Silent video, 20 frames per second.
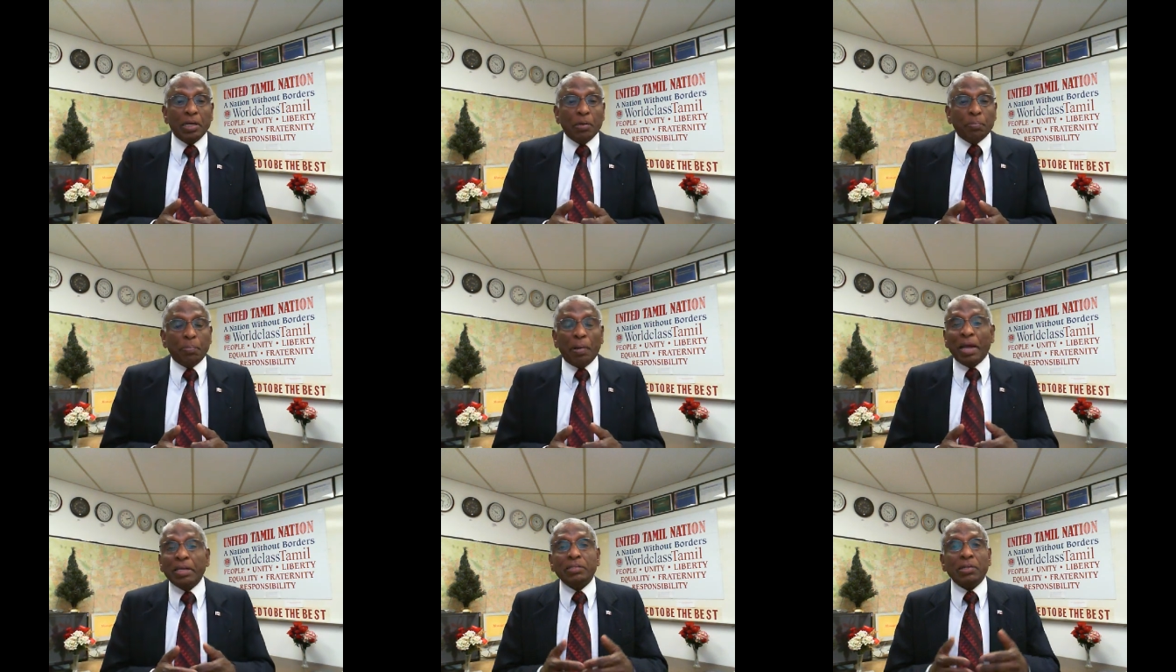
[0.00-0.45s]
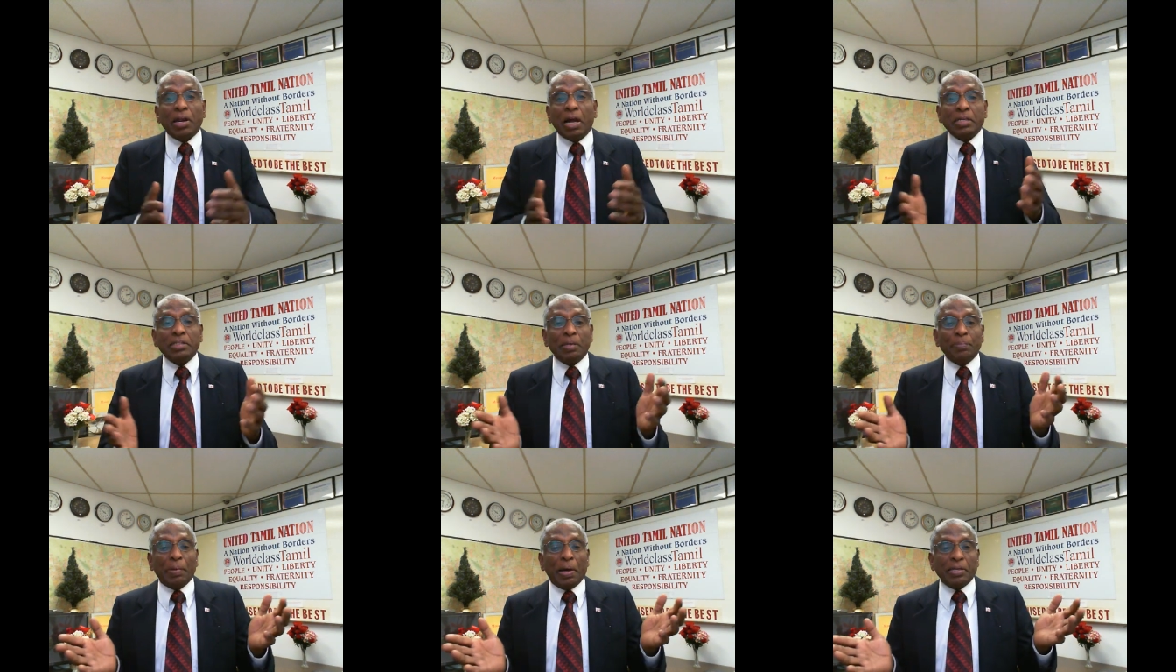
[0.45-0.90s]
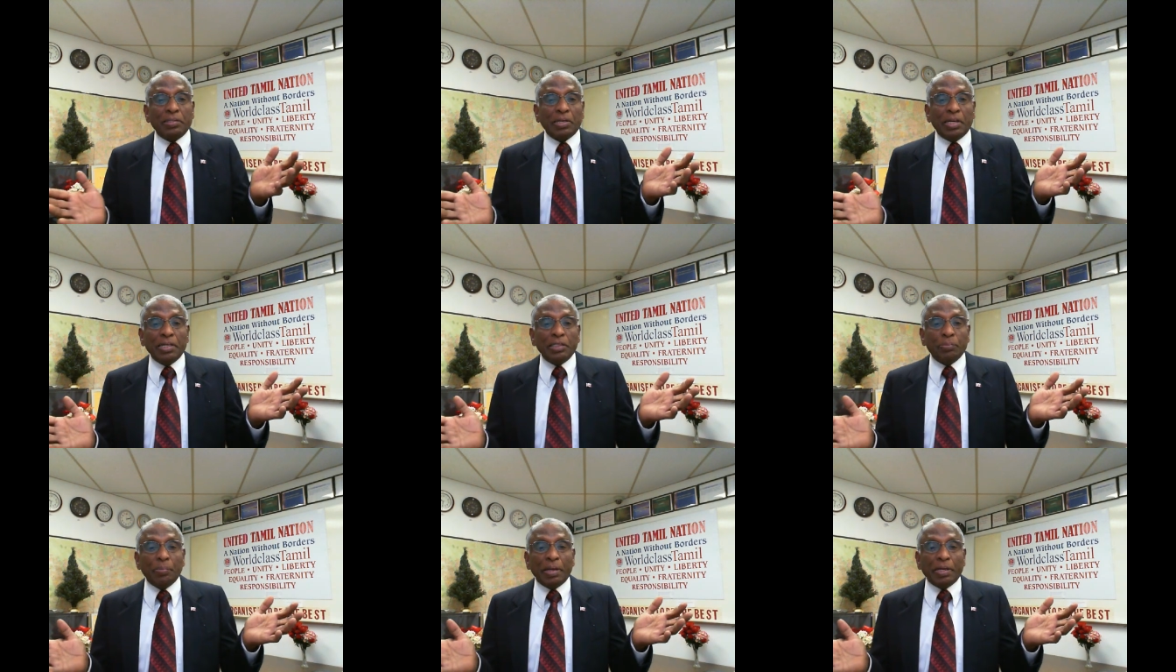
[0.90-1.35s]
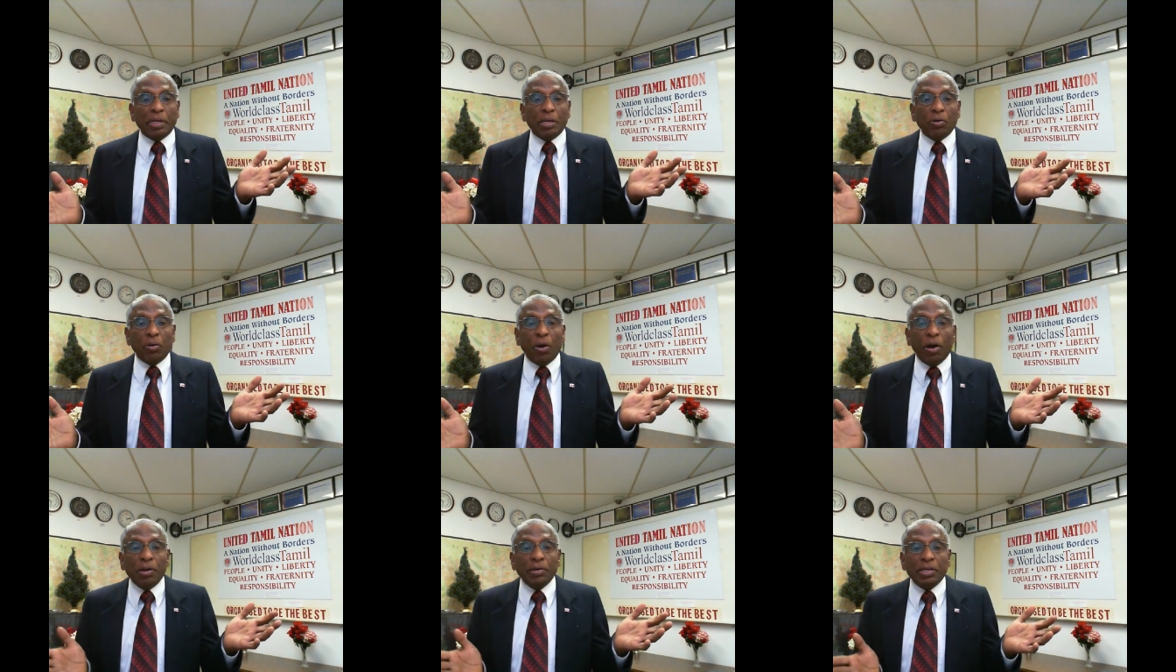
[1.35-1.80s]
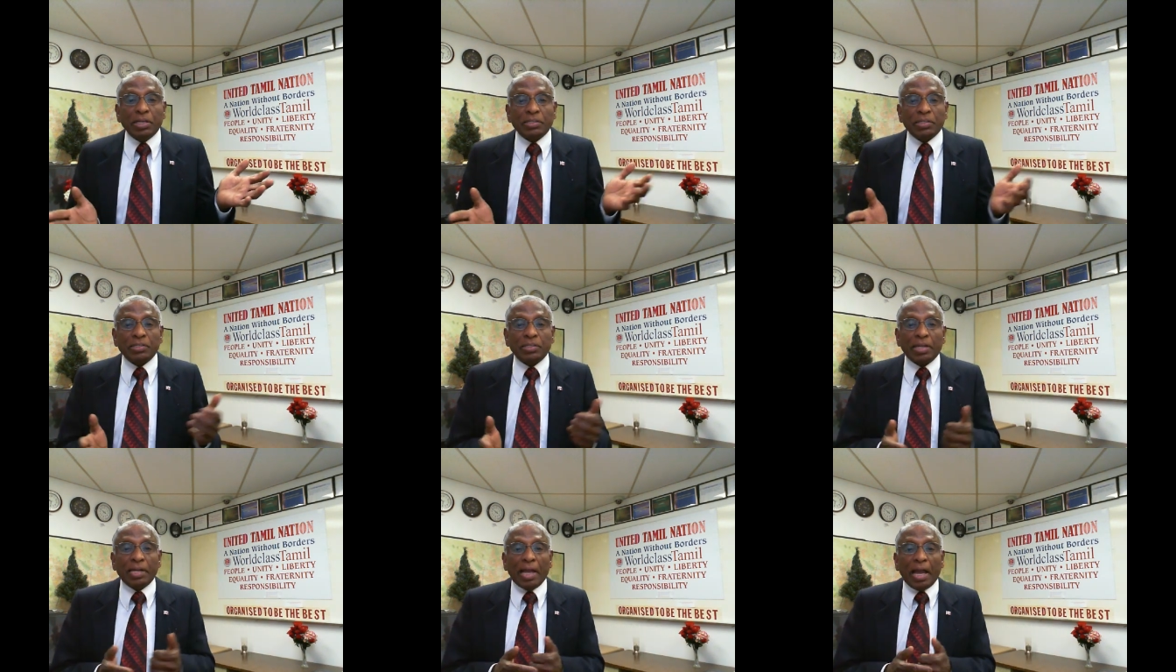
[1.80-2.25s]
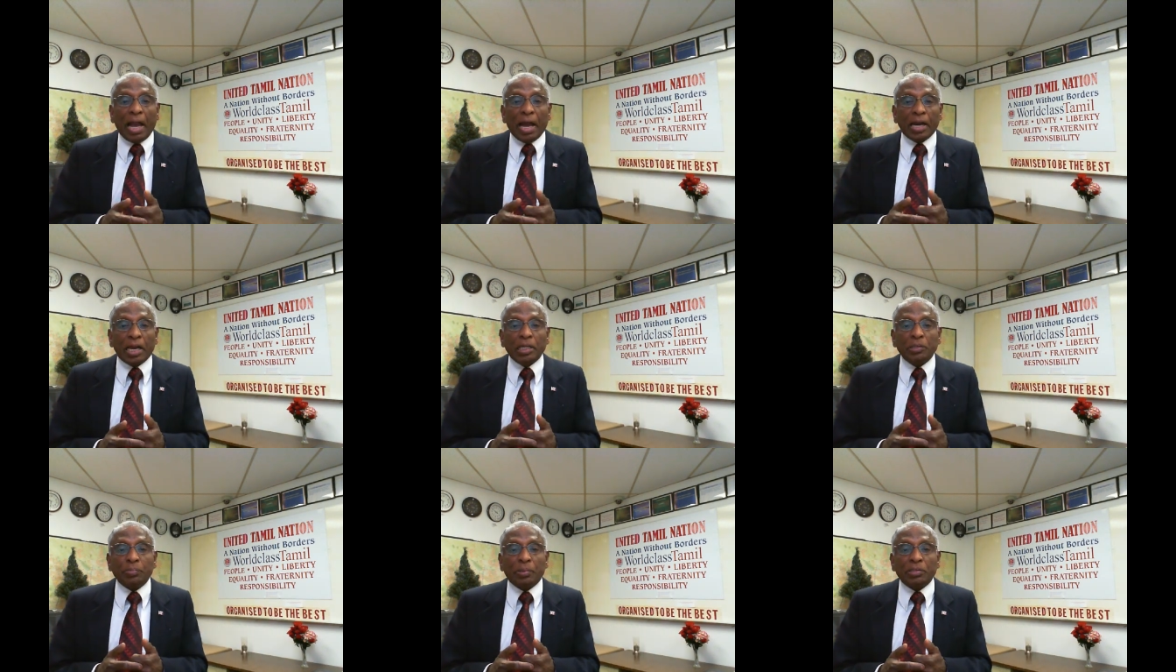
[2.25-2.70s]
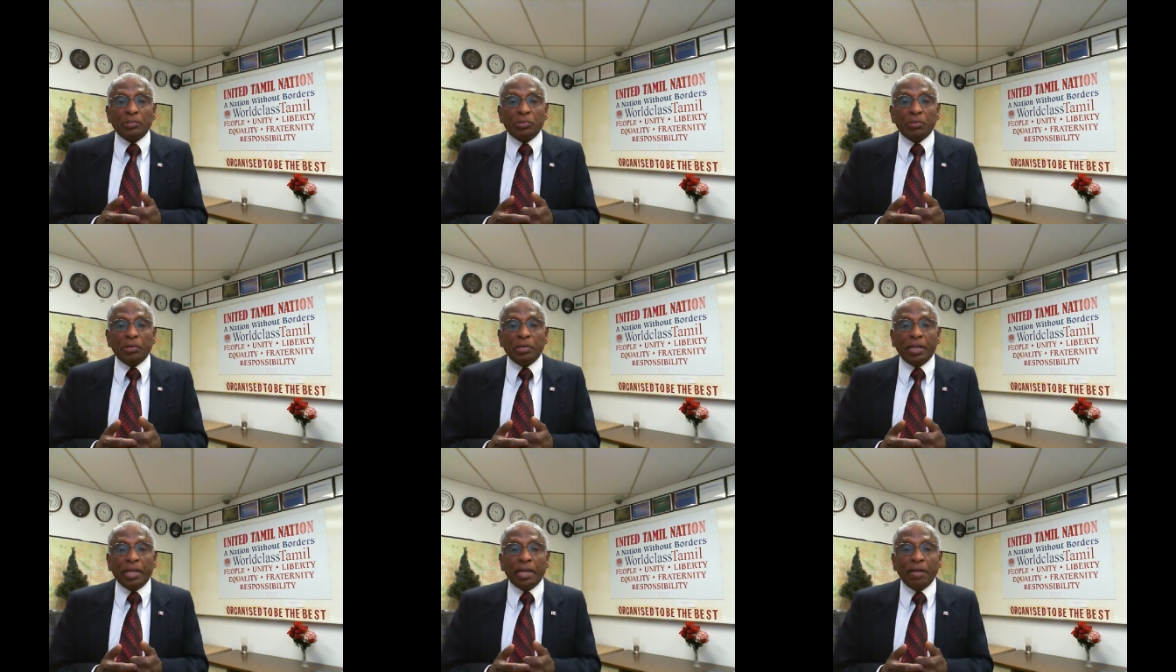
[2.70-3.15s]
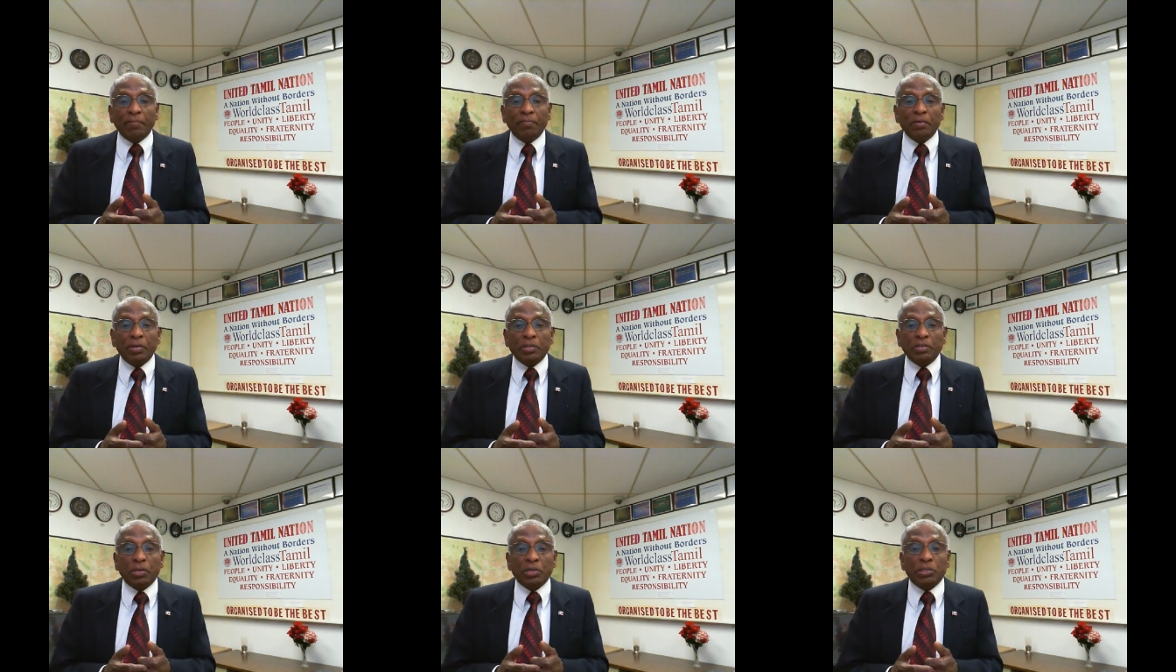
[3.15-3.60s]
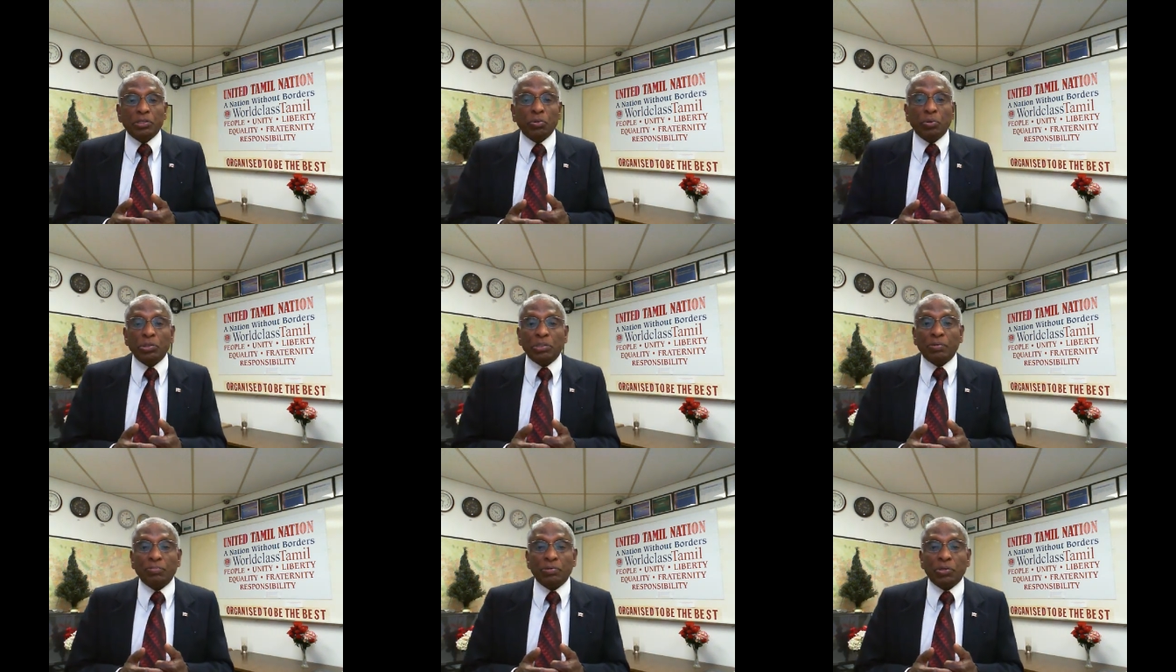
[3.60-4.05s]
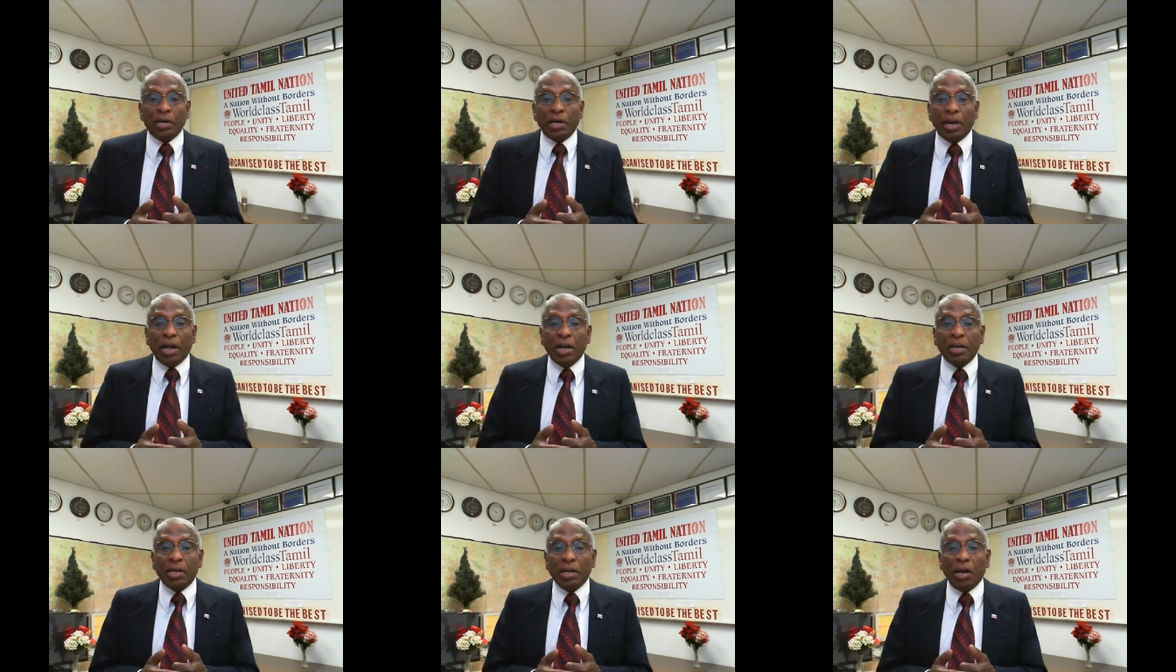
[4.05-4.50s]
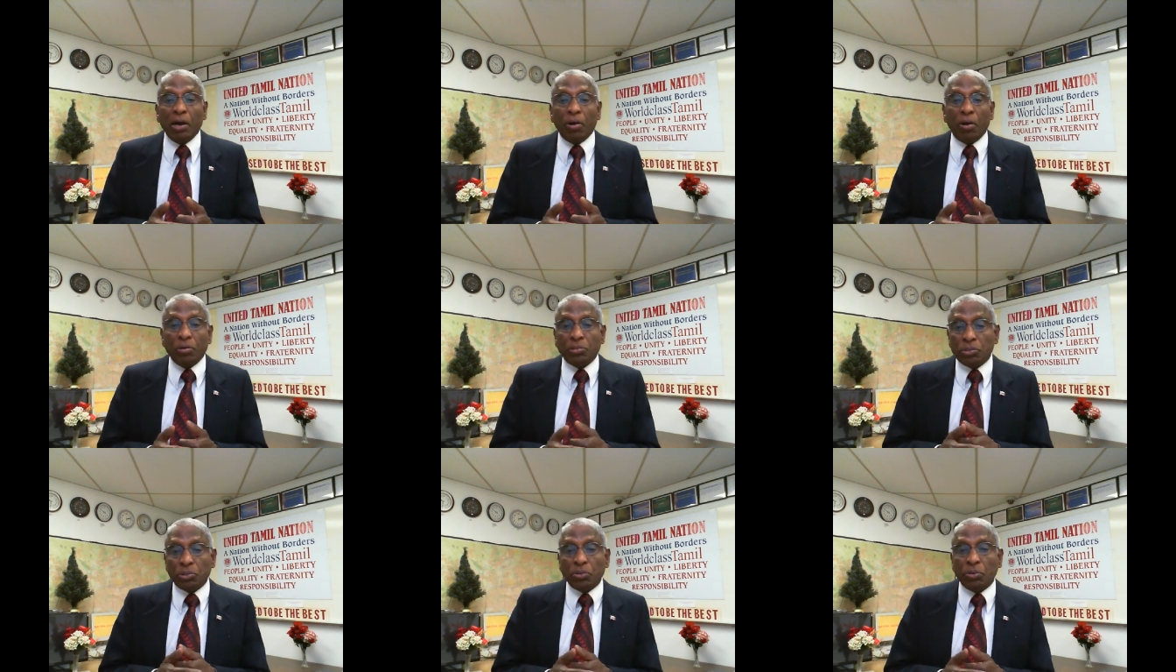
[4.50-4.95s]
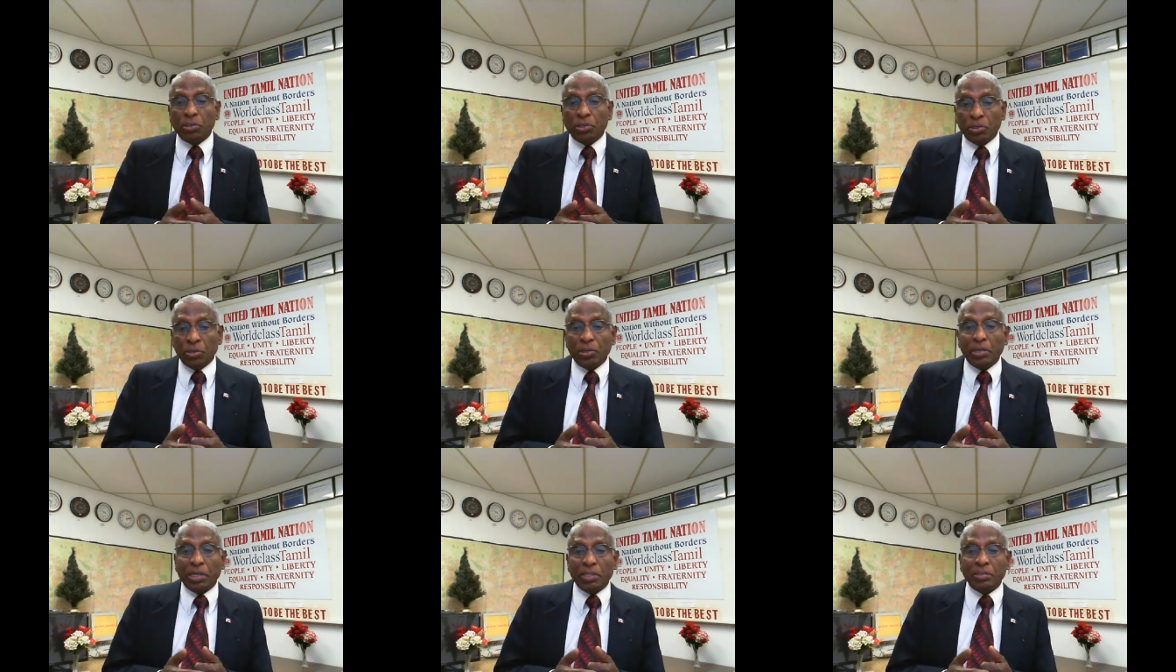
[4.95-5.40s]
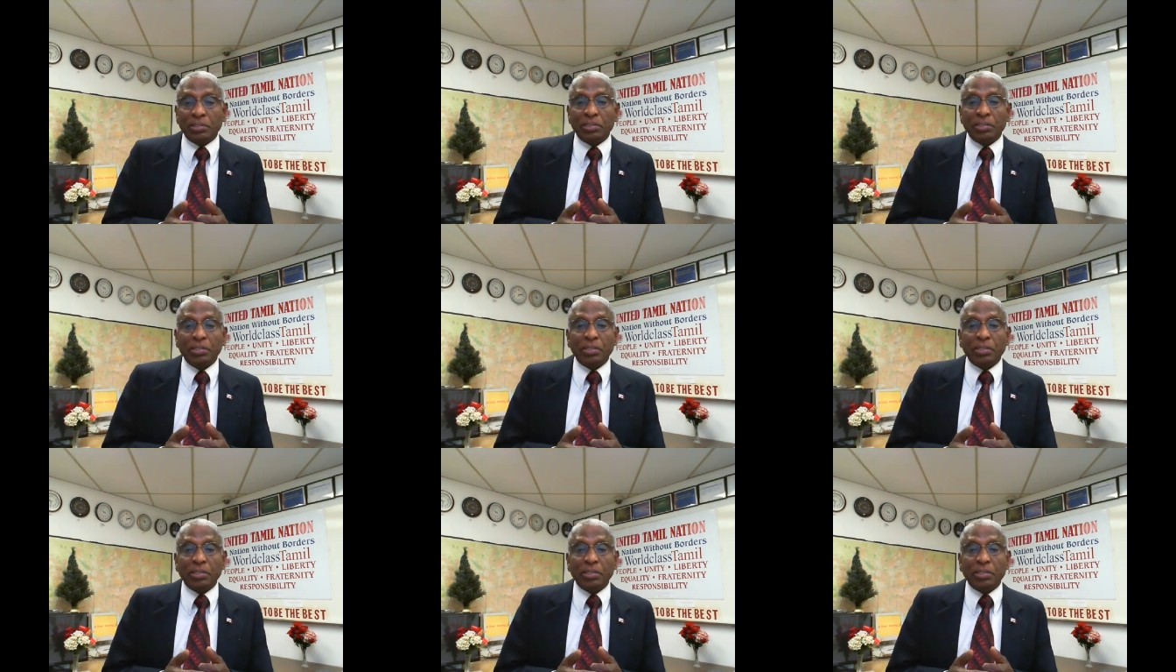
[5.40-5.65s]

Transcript: Mahinda Rajapaksa is making all necessary arrangements to leave the shores of Sri Lanka on short notice.